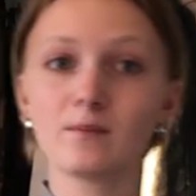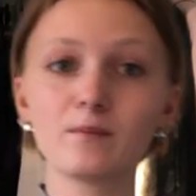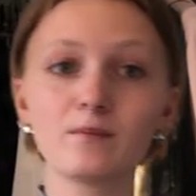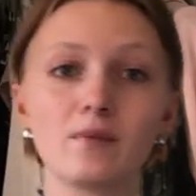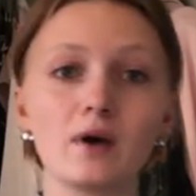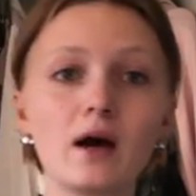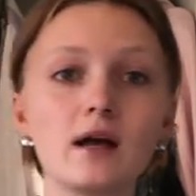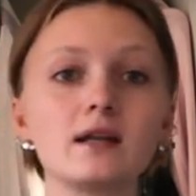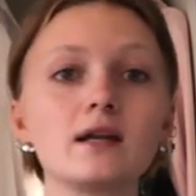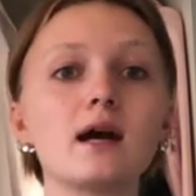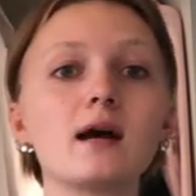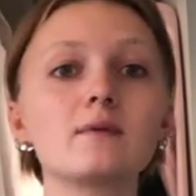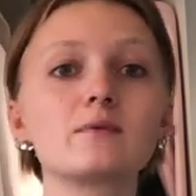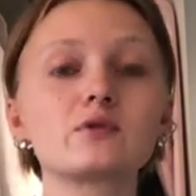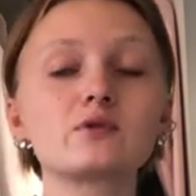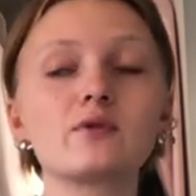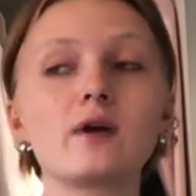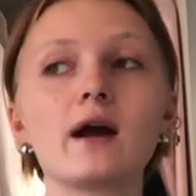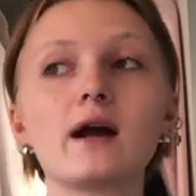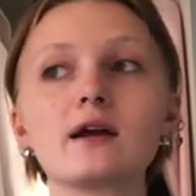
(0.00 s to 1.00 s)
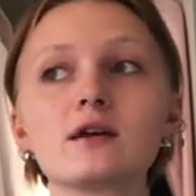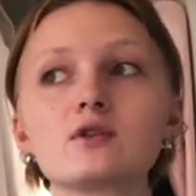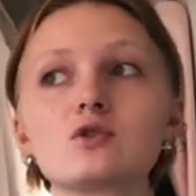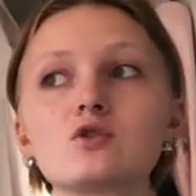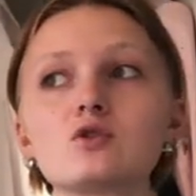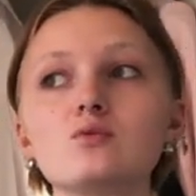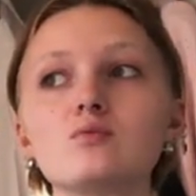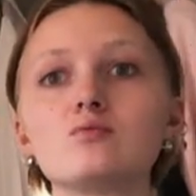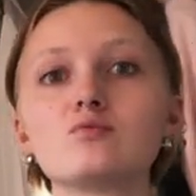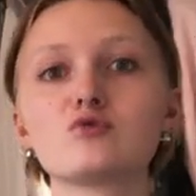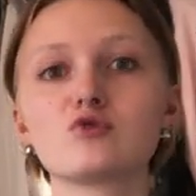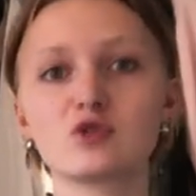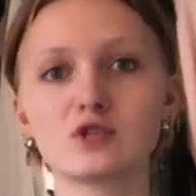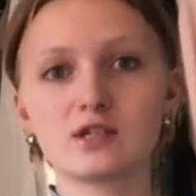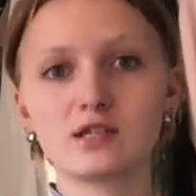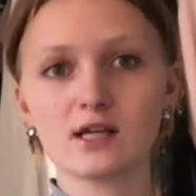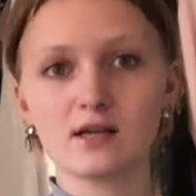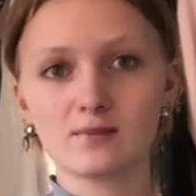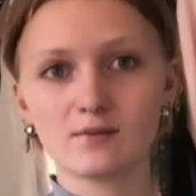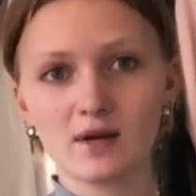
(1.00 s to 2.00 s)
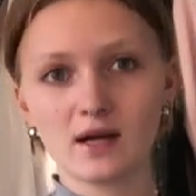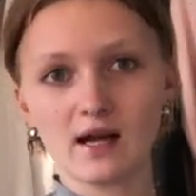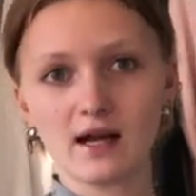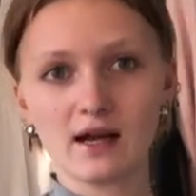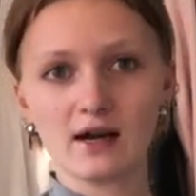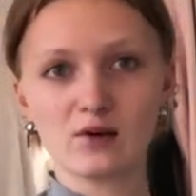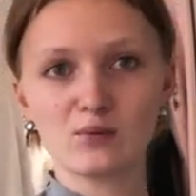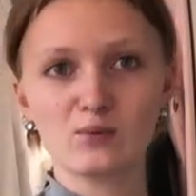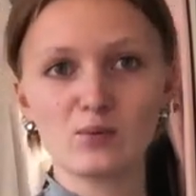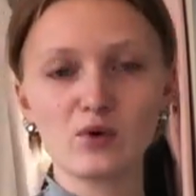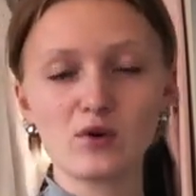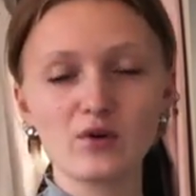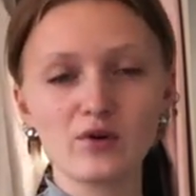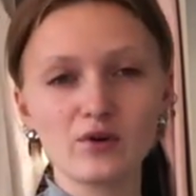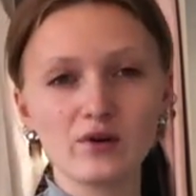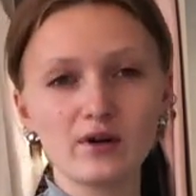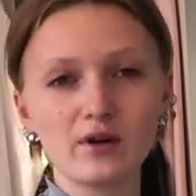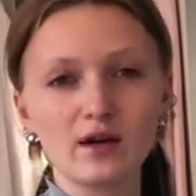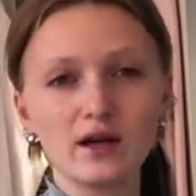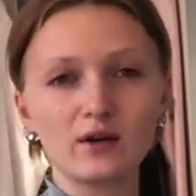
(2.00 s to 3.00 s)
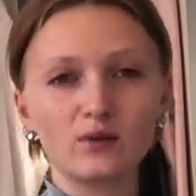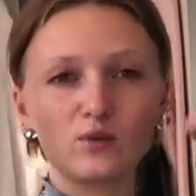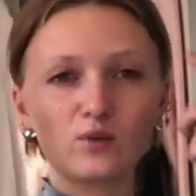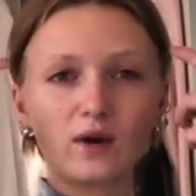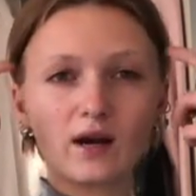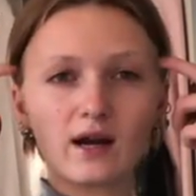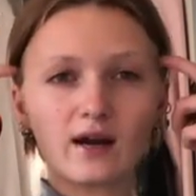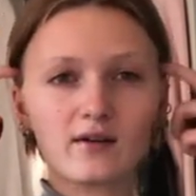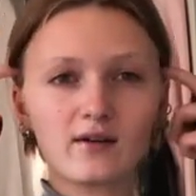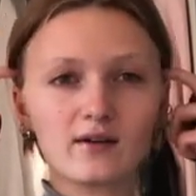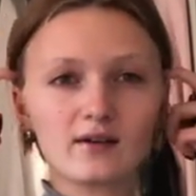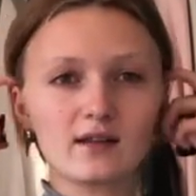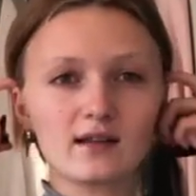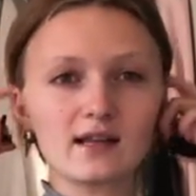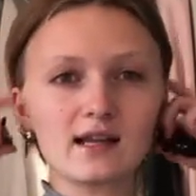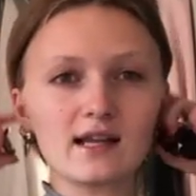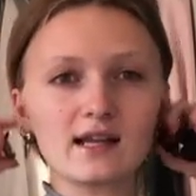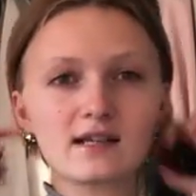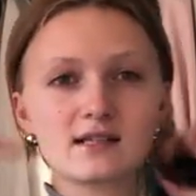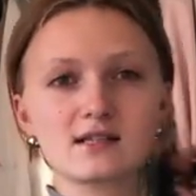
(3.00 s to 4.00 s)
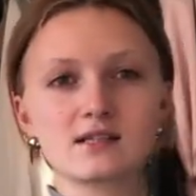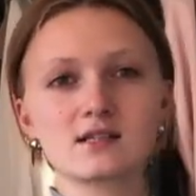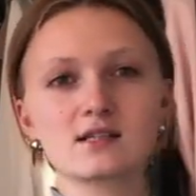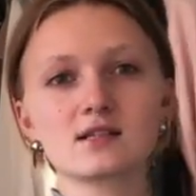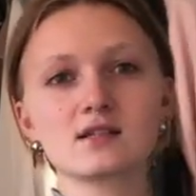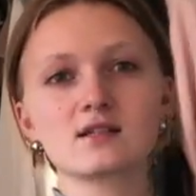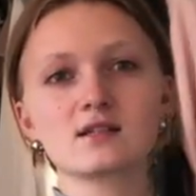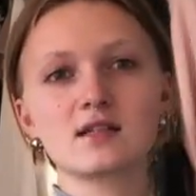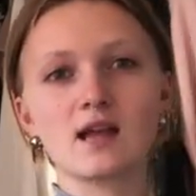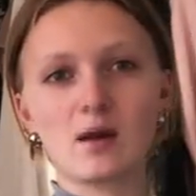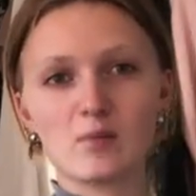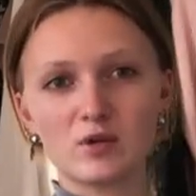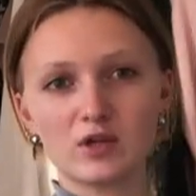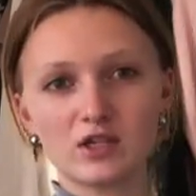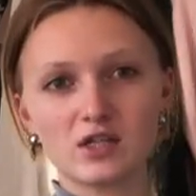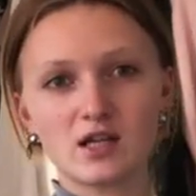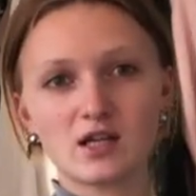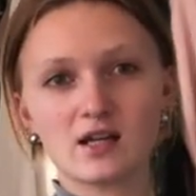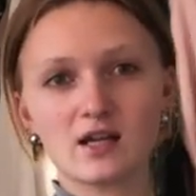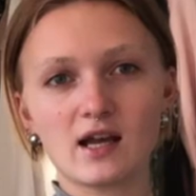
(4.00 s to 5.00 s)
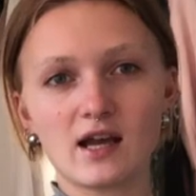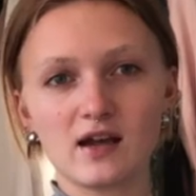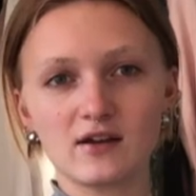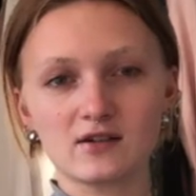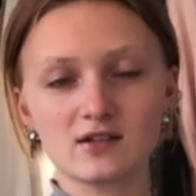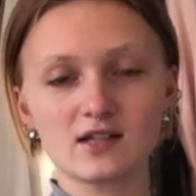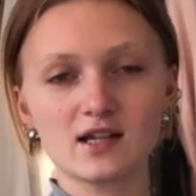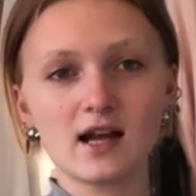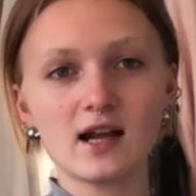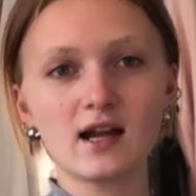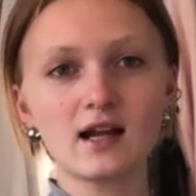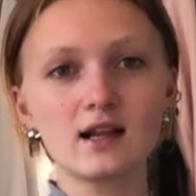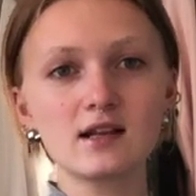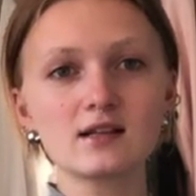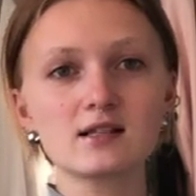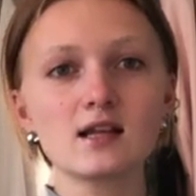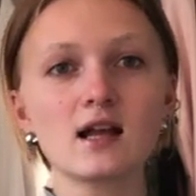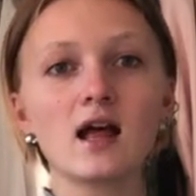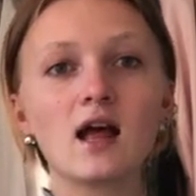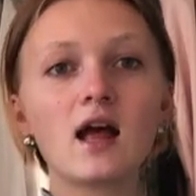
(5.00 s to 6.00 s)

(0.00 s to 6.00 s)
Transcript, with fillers: but I'm trying to protect my hair more and wear less damaging hairstyles.